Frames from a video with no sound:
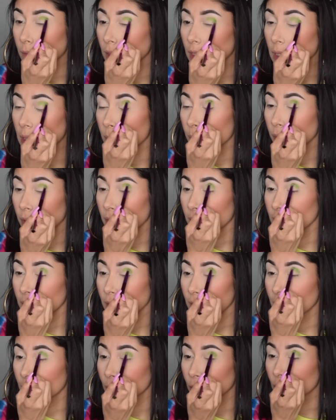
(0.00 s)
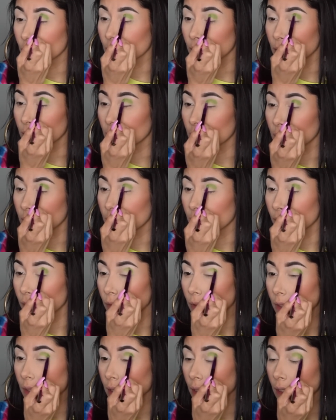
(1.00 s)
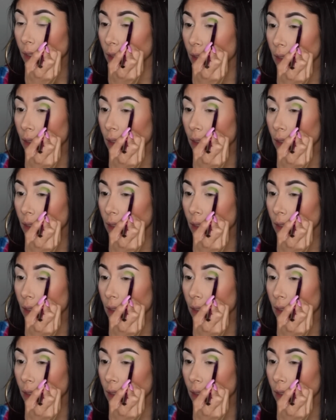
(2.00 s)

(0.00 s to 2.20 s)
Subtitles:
It's blending out good and everything.